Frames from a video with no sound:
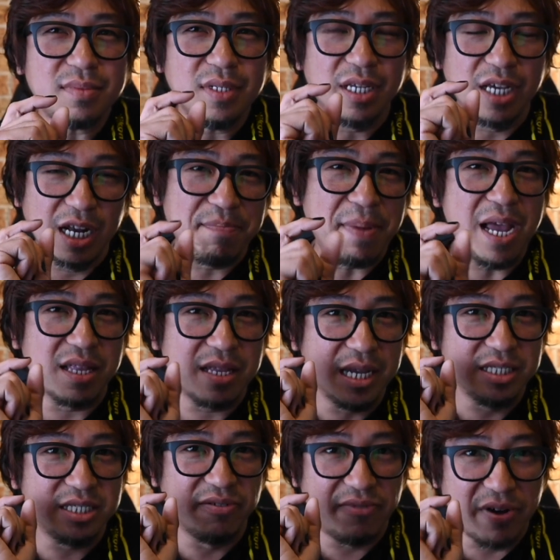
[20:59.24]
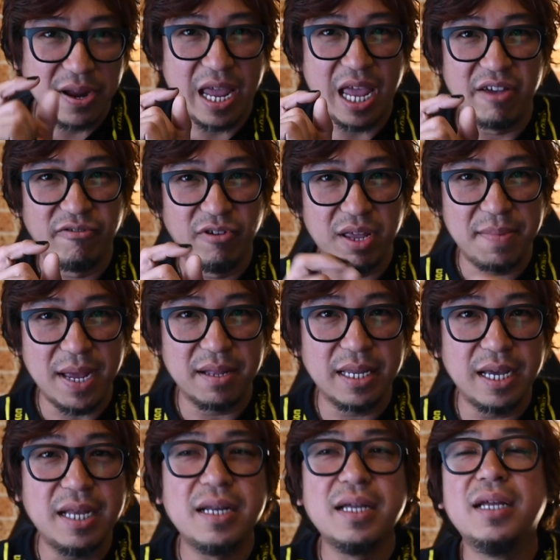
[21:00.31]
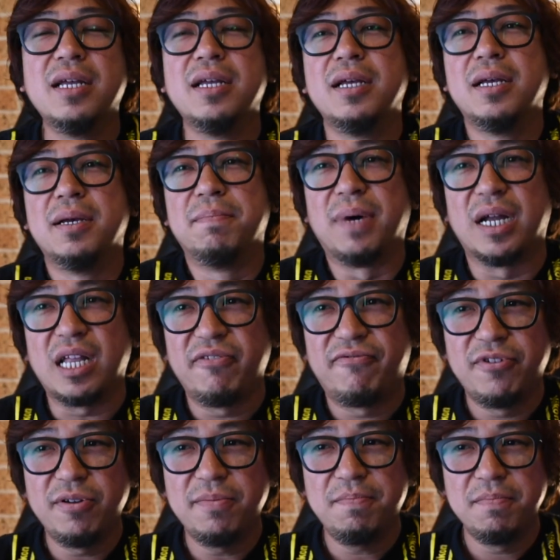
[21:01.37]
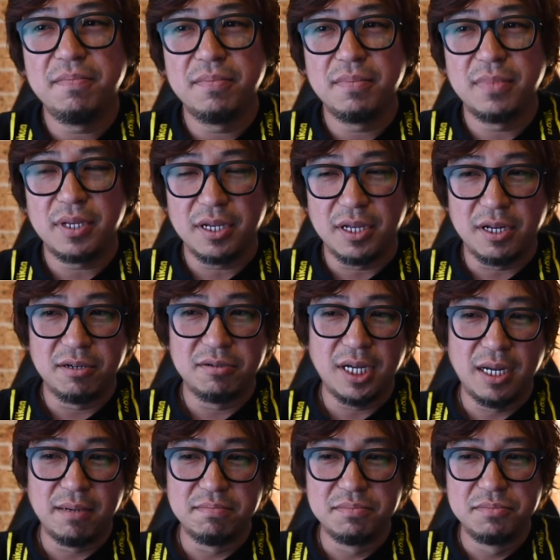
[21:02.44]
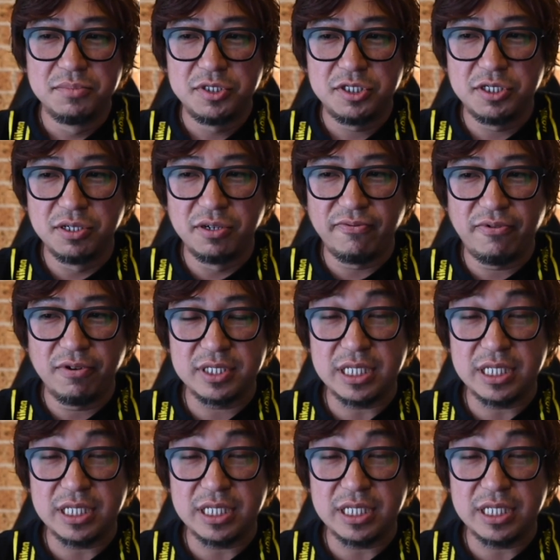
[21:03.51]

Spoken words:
you got to pay attention very carefully about that. But if you shoot for